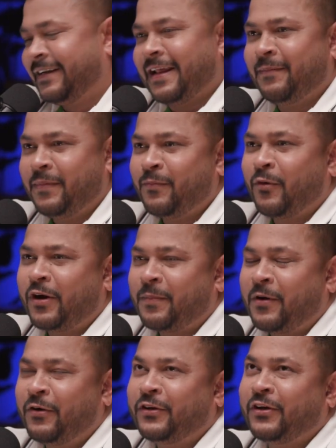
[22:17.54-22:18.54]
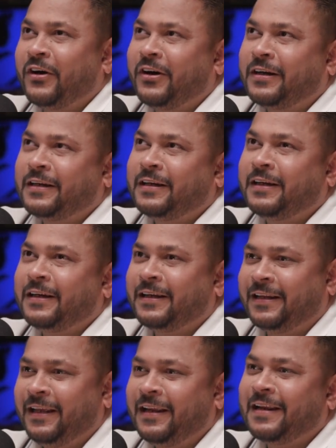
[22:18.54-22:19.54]
Tell me more about your
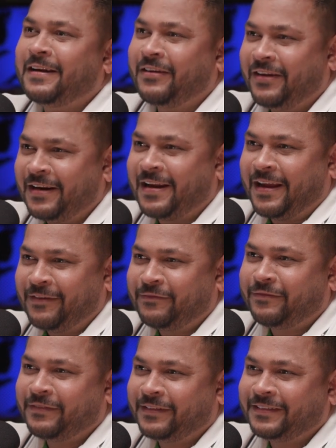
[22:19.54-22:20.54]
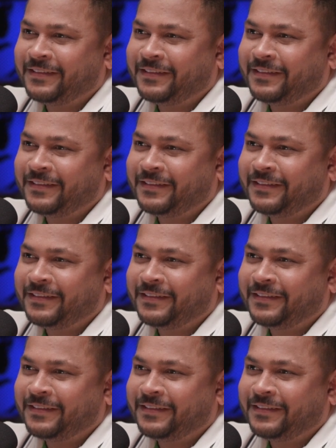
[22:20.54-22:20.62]
real life.